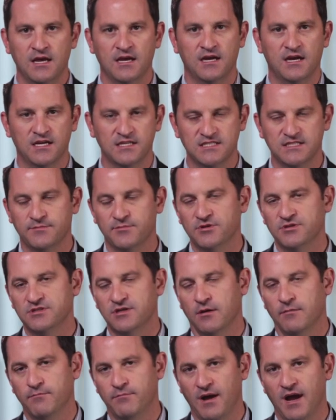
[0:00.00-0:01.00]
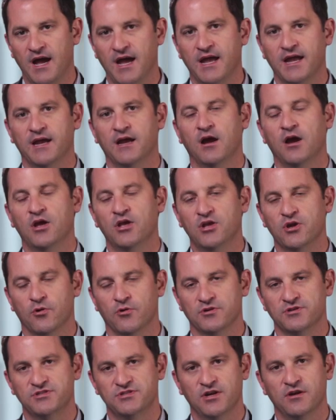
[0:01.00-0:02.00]
Customers are buying
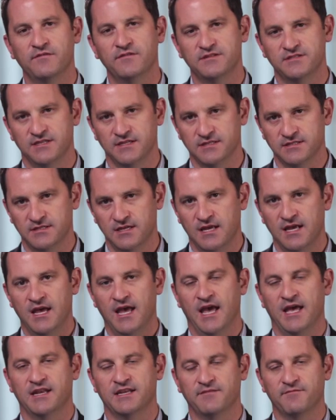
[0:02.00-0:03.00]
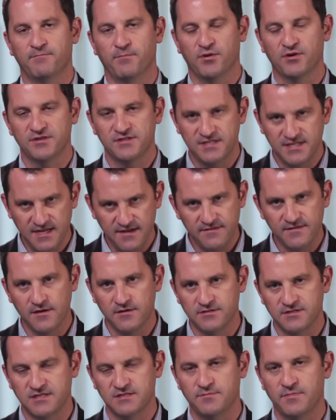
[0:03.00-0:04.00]
your services and perceive
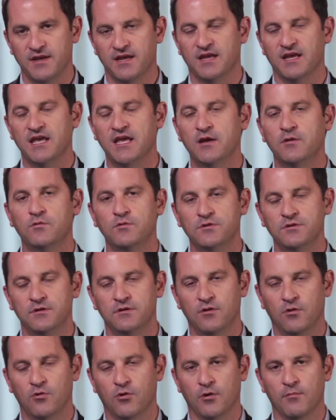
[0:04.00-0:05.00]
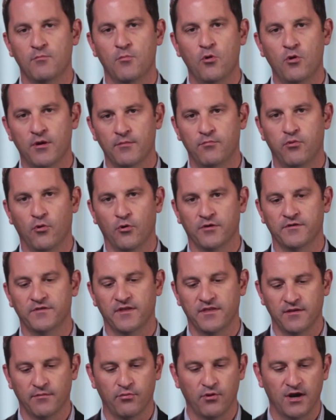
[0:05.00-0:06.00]
those as being equal or more important
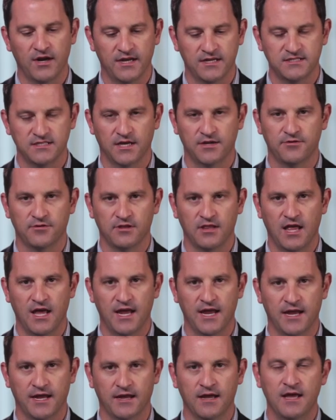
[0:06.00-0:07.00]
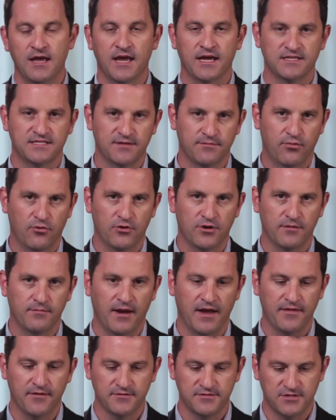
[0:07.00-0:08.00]
than the products underlying and supported
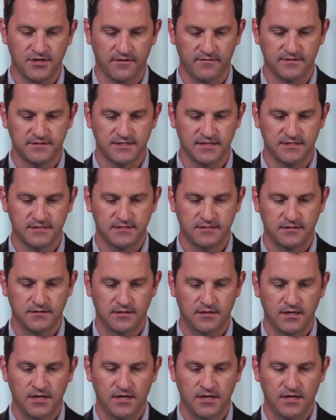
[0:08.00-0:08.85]
by those services.